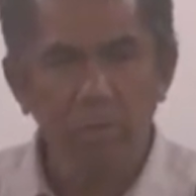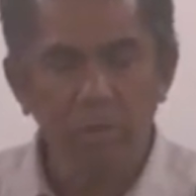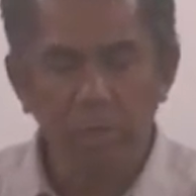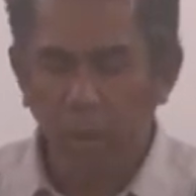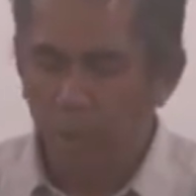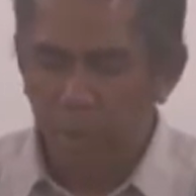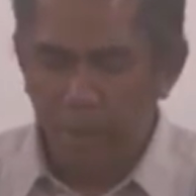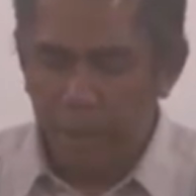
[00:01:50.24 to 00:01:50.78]

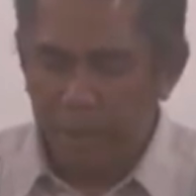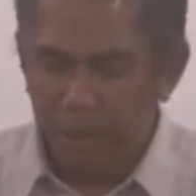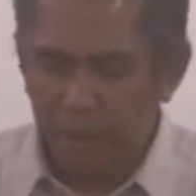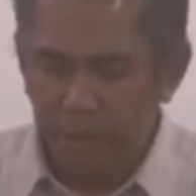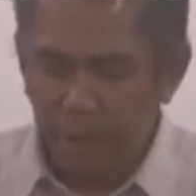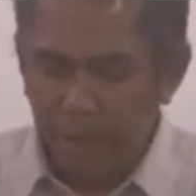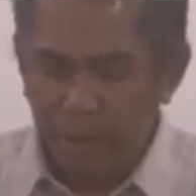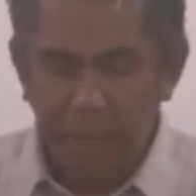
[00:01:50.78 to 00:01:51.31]
Now, we are not in the
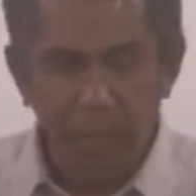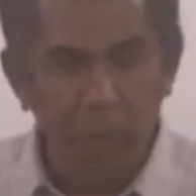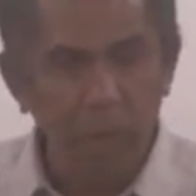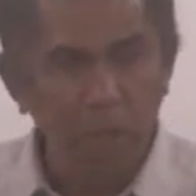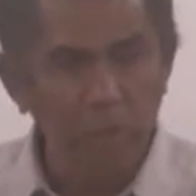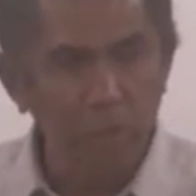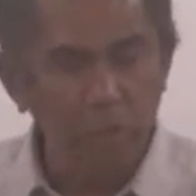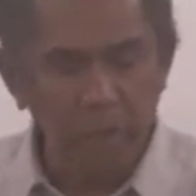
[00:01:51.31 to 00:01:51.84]
Great
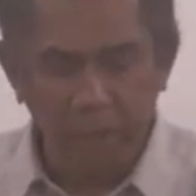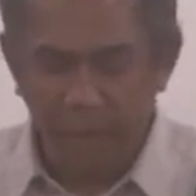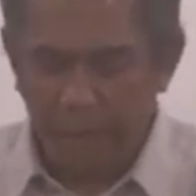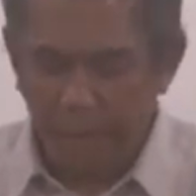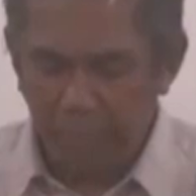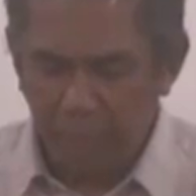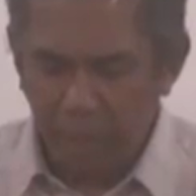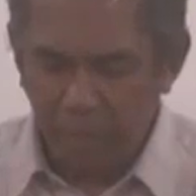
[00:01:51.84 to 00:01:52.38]
Tribulation yet,
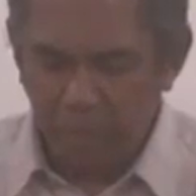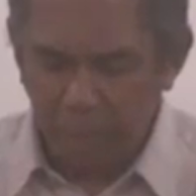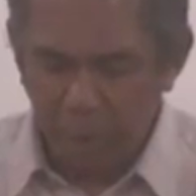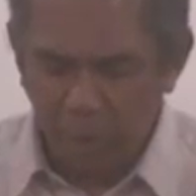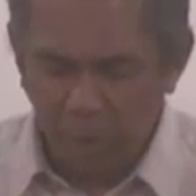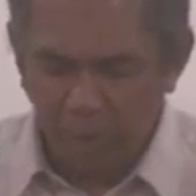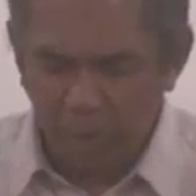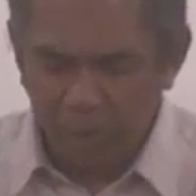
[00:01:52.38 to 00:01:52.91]
I'm
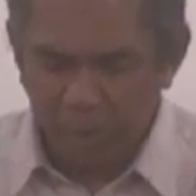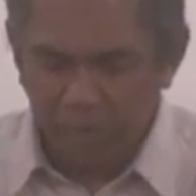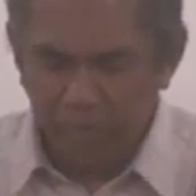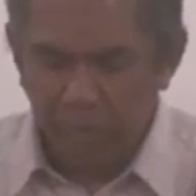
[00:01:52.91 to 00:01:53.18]
sure of it.